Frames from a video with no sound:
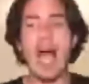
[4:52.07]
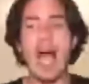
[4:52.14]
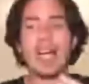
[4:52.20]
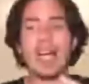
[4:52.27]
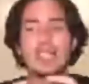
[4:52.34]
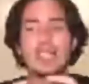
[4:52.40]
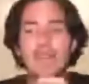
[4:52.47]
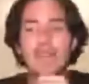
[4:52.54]

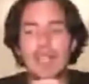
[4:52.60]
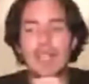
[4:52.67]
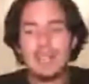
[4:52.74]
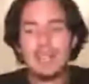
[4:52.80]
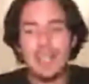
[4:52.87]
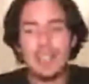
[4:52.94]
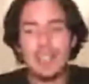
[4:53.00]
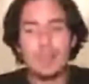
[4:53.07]

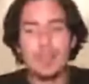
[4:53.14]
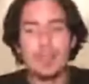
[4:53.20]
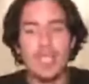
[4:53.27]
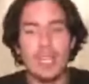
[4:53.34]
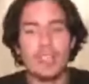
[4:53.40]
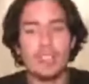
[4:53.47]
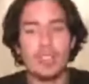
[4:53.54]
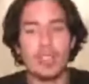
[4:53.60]
activates its
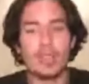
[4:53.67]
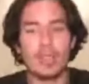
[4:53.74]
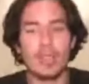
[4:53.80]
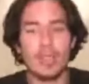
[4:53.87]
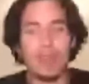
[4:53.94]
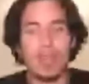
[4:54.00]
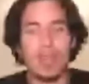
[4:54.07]
potential.